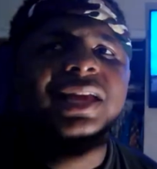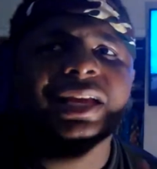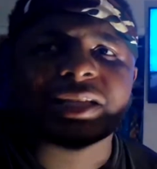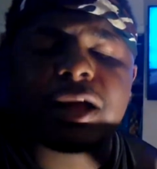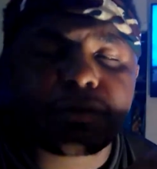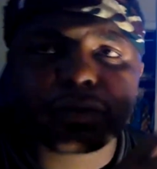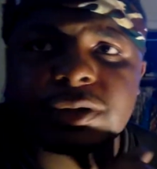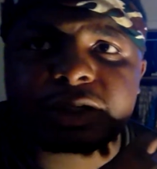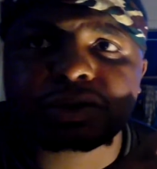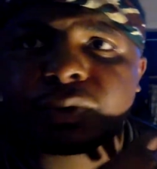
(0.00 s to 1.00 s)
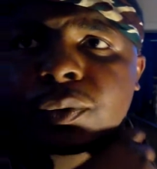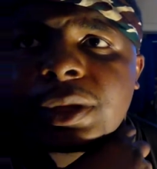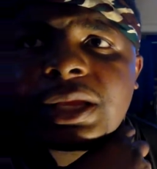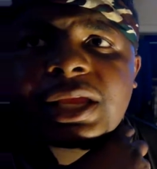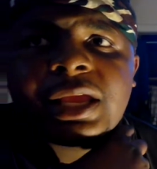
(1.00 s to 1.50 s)
Cause I'm from
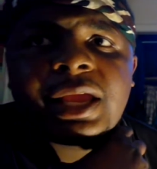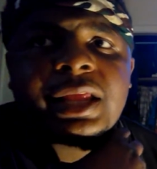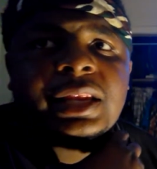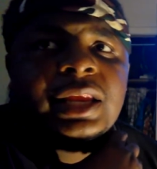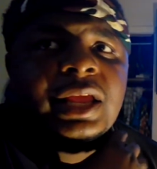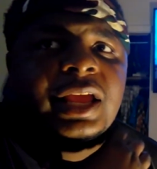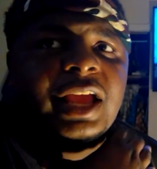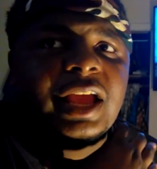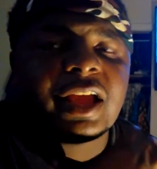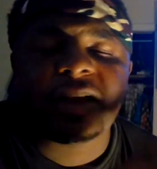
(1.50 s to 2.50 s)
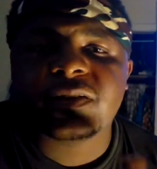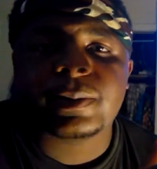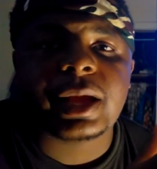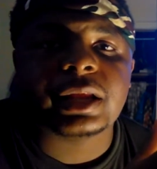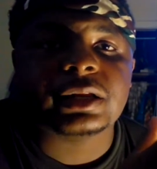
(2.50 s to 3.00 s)
Detroit and
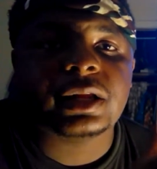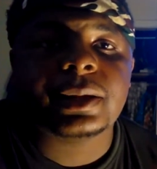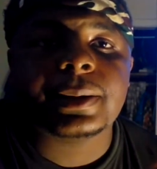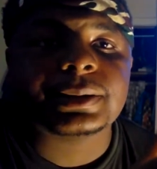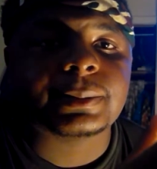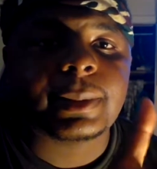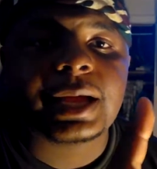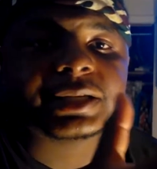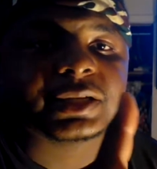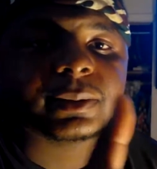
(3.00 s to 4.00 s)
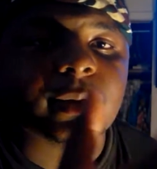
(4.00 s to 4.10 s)
everybody loves Mozzy